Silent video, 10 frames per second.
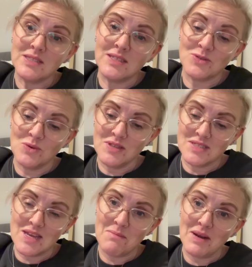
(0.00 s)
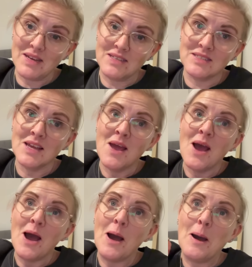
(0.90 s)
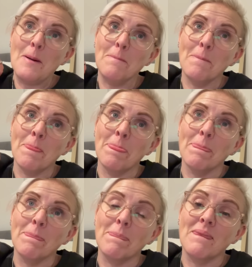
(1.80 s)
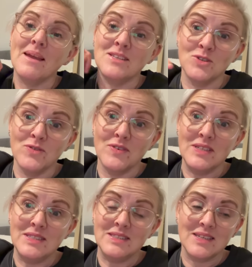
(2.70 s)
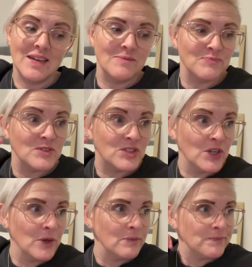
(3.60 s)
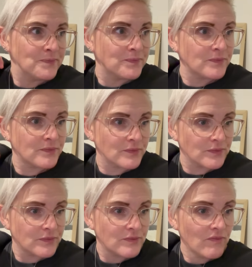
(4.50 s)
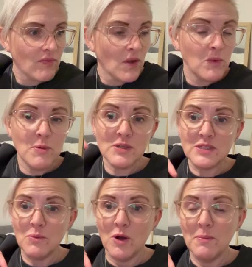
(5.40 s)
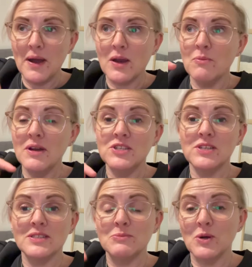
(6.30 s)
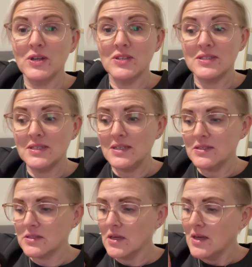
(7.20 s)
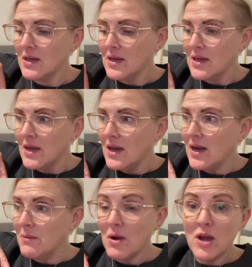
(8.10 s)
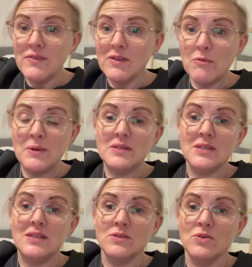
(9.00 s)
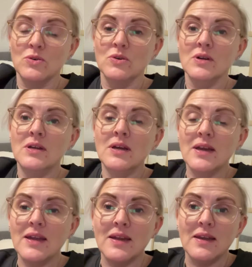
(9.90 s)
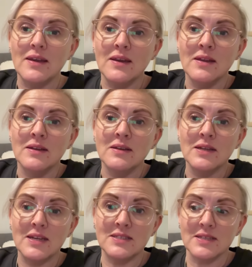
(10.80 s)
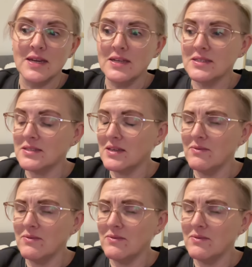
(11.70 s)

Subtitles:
seats all in the same place, it's not very easy to get. So we booked it a while back, managed to get some quite good seats. I've never been to Eden Court in Inverness.